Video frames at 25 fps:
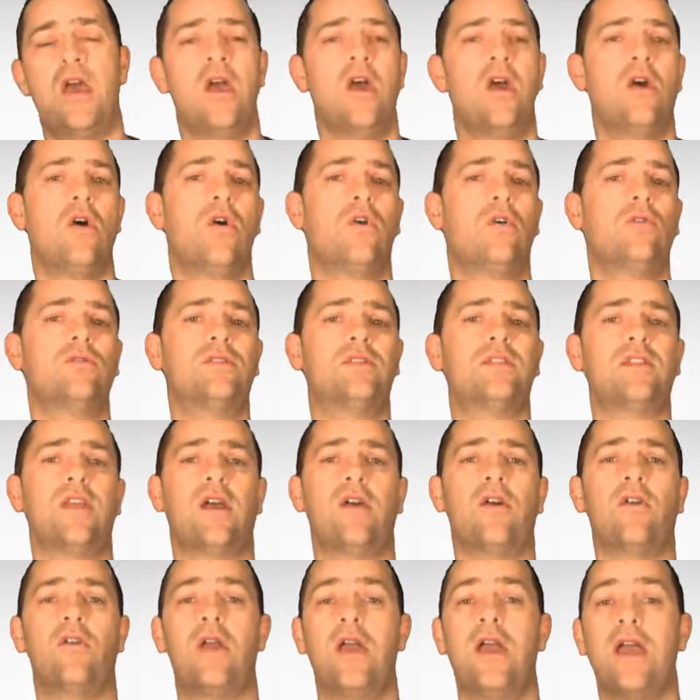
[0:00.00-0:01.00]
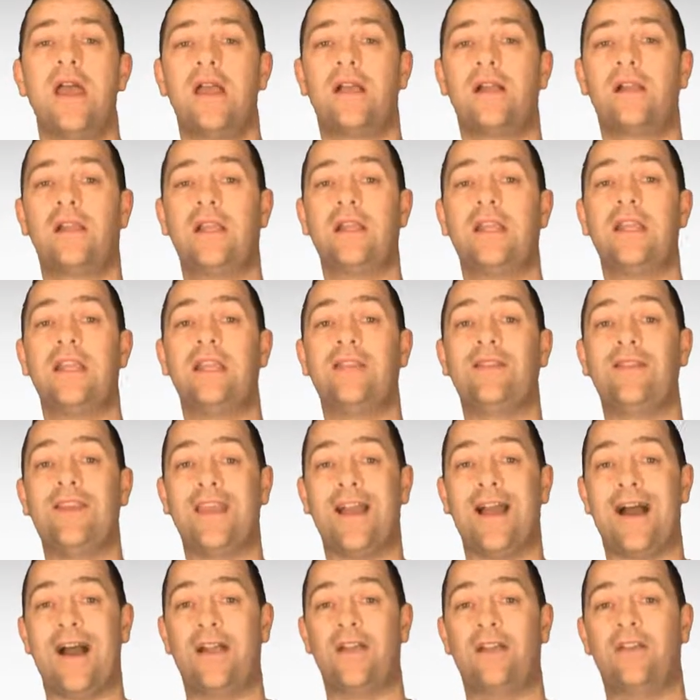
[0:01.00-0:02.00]
Also, clicking the
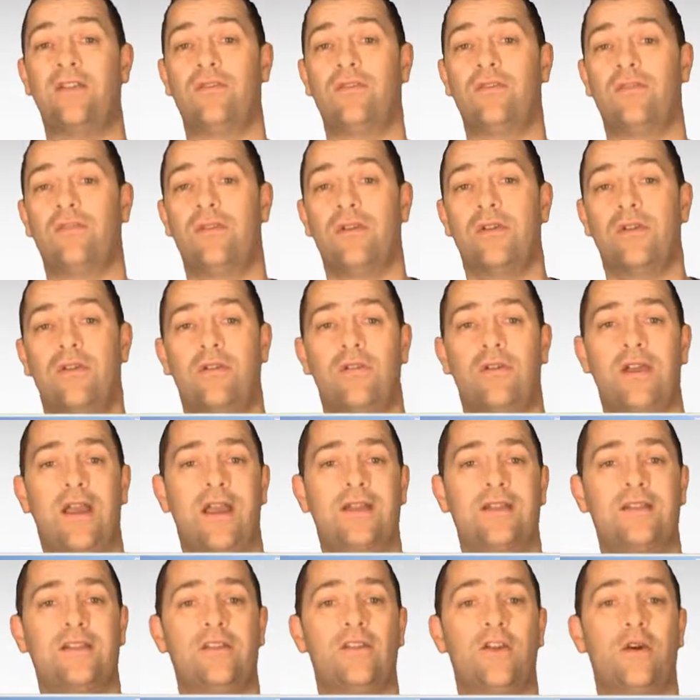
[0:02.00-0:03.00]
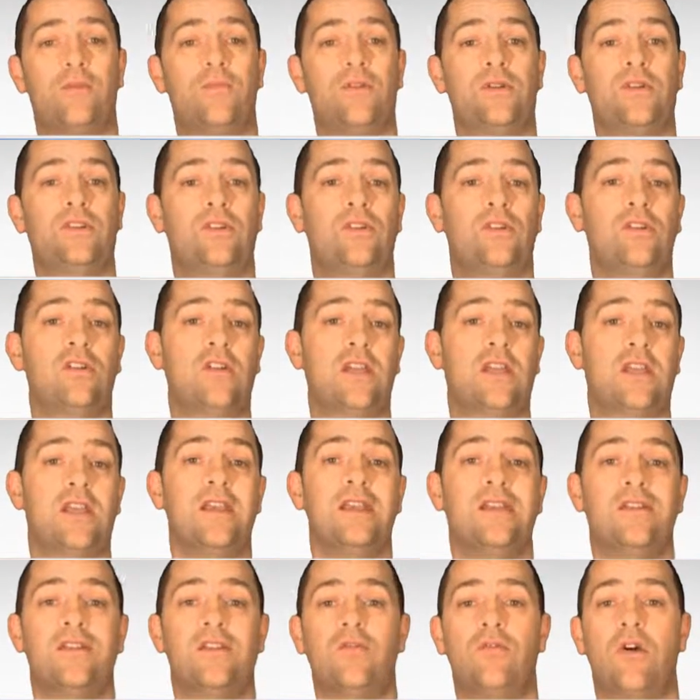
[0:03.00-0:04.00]
article creates an opportunity
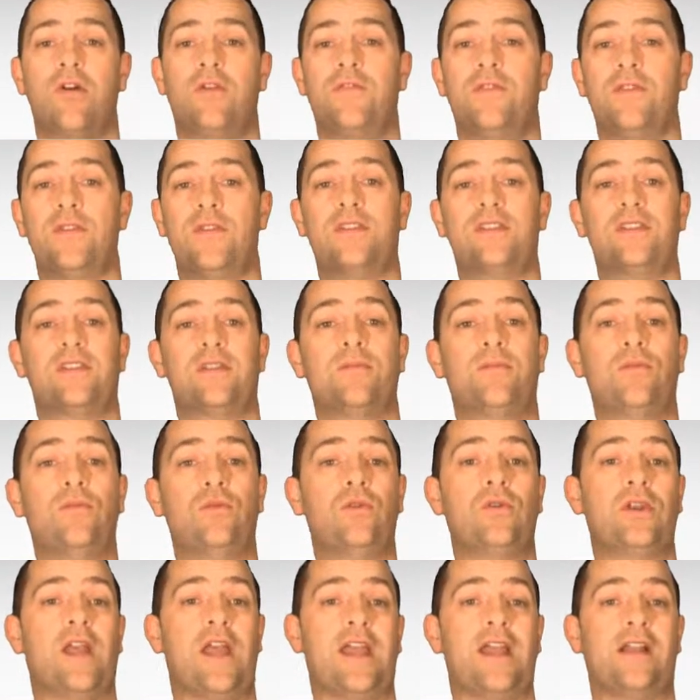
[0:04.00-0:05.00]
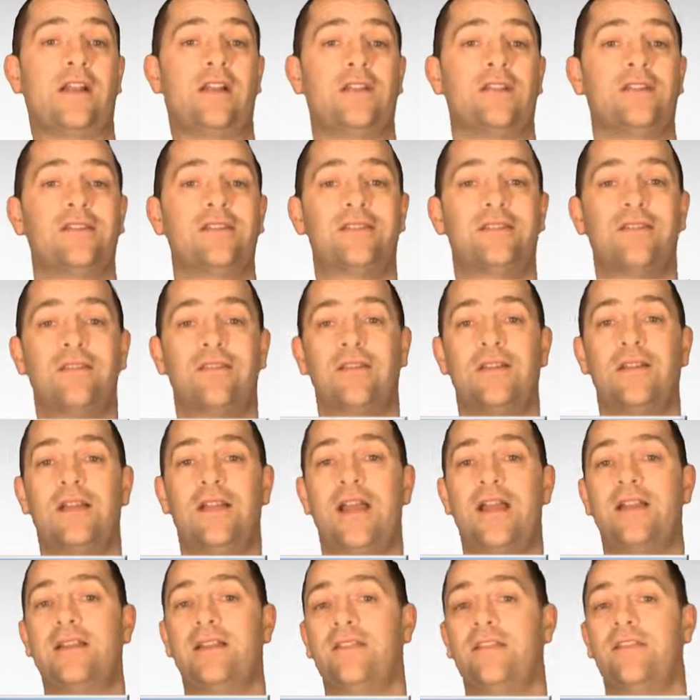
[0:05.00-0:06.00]
to offer the support analyst the
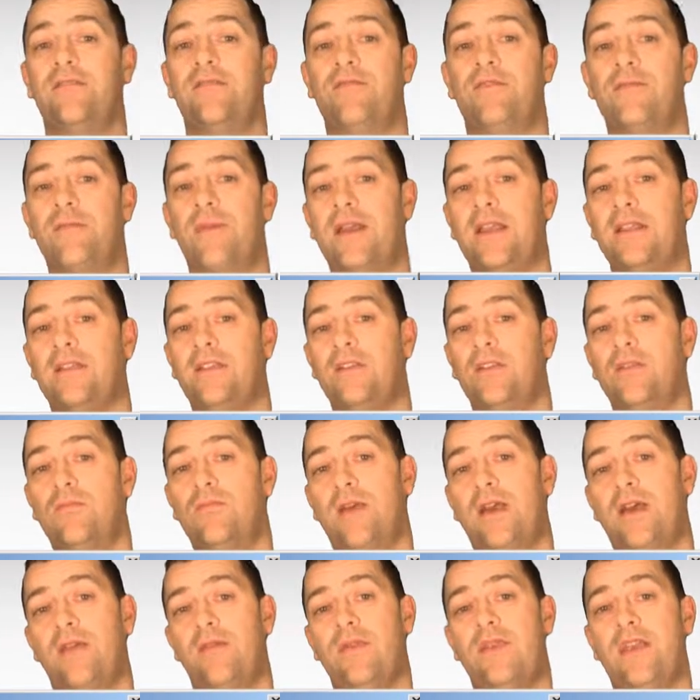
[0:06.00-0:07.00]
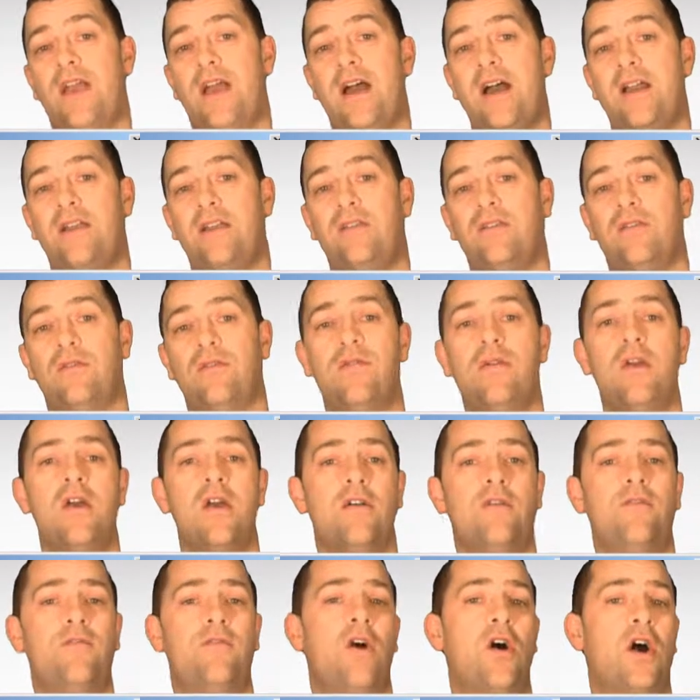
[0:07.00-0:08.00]
latest information about the article
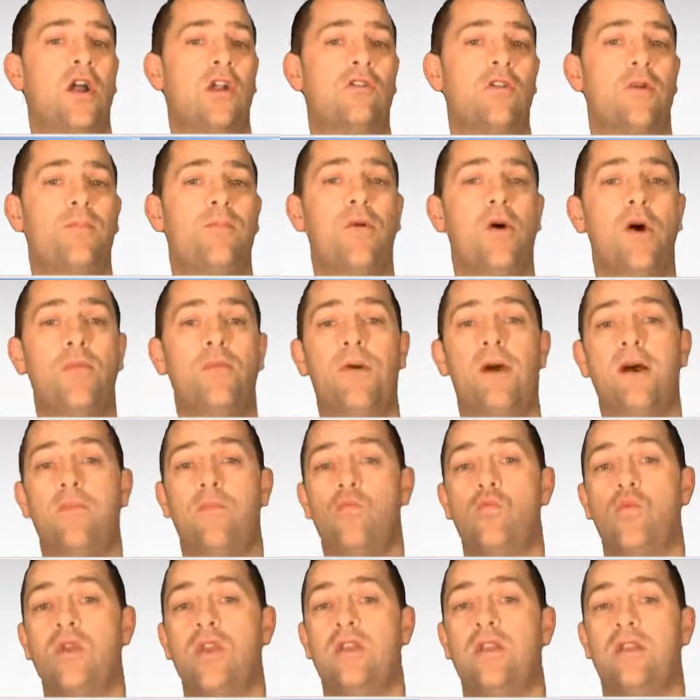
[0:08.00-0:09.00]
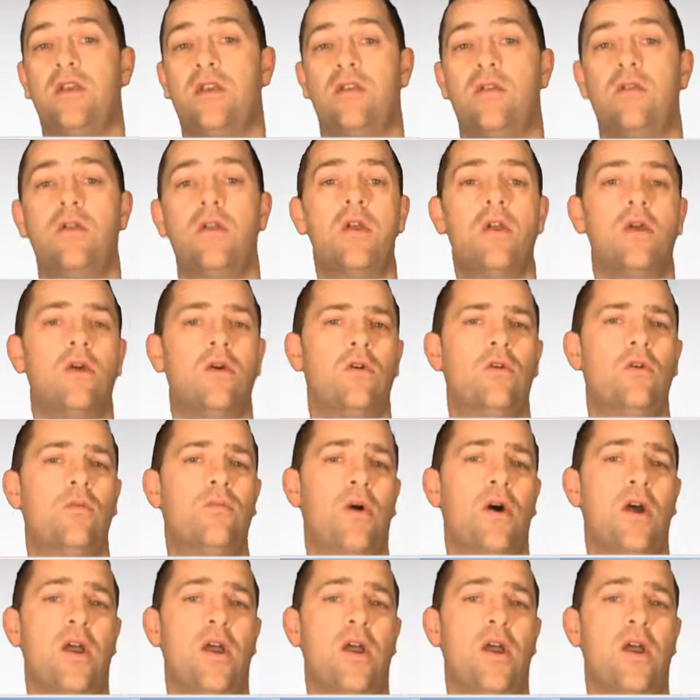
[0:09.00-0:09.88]
via a pop-up window or by